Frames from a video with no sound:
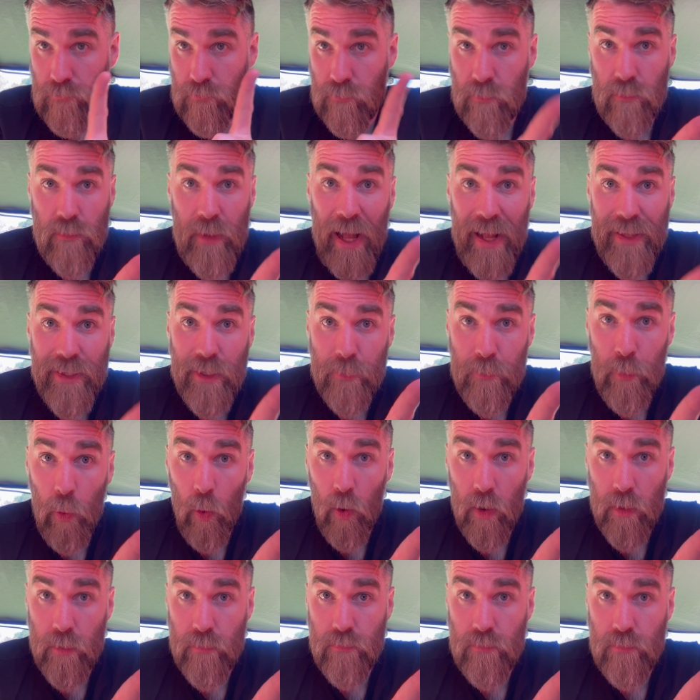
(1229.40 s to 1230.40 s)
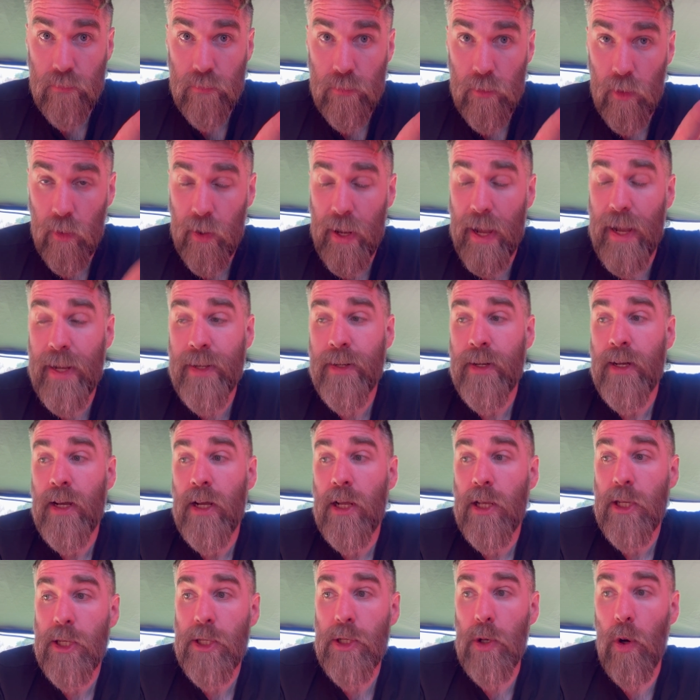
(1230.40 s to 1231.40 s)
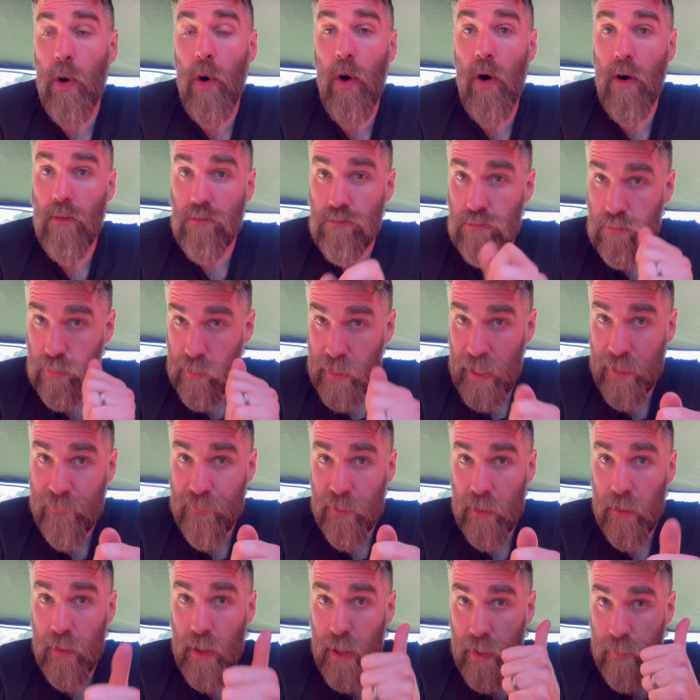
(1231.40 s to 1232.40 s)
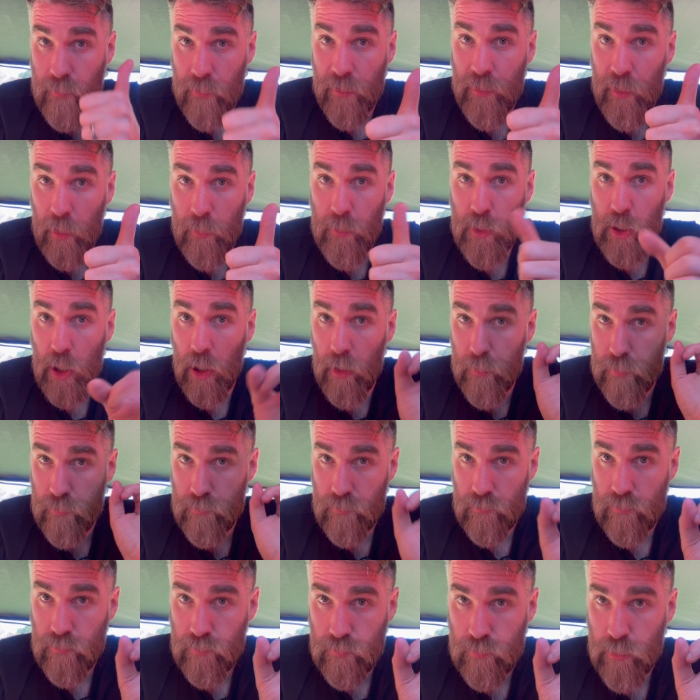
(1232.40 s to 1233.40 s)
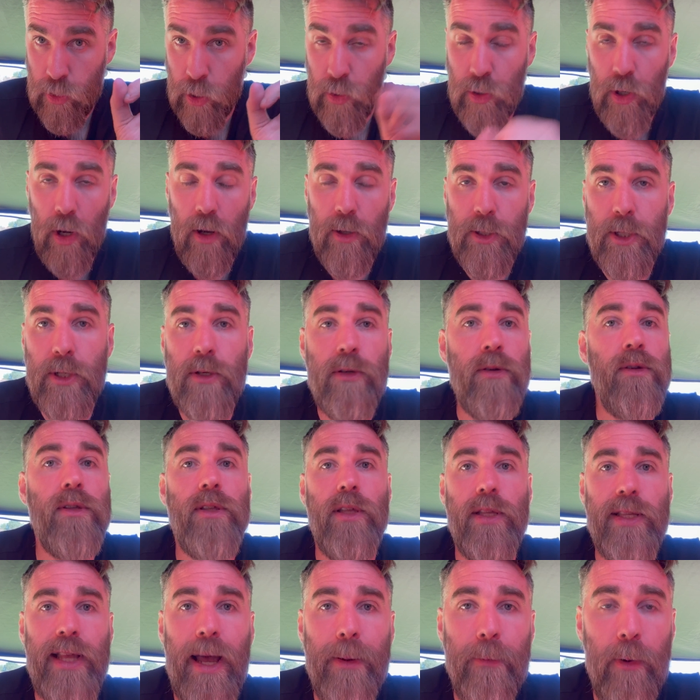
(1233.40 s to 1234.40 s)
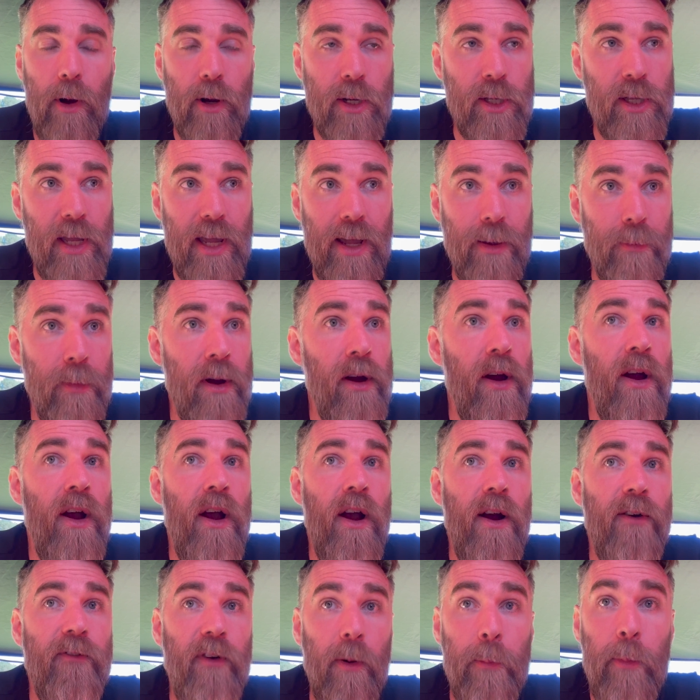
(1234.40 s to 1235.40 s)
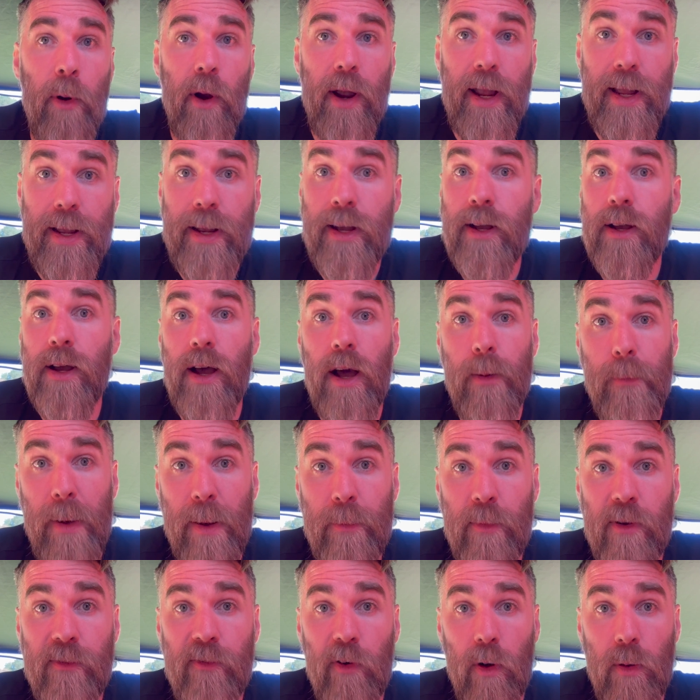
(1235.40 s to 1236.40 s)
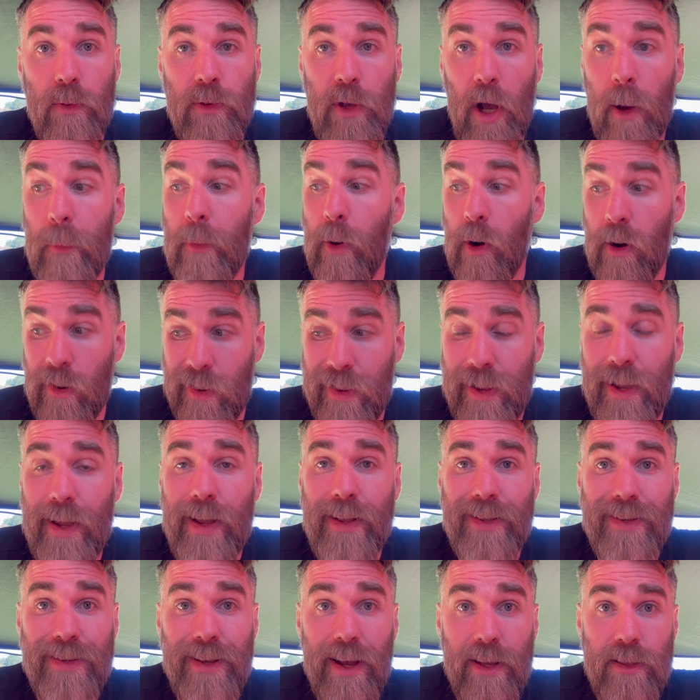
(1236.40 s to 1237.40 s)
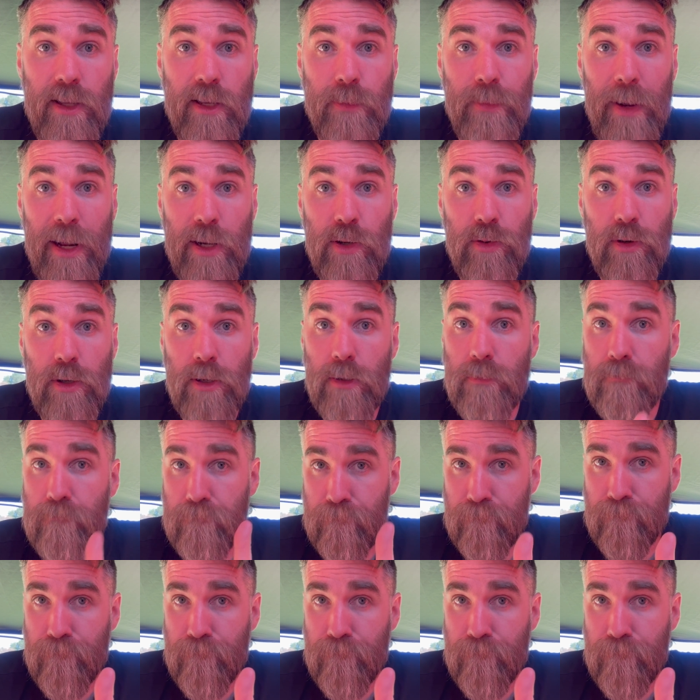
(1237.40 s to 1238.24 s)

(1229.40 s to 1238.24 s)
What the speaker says: That's important, okay? So definitely thumbs up, kudos to the Tentbox team for putting a memory foam topper inside this mattress.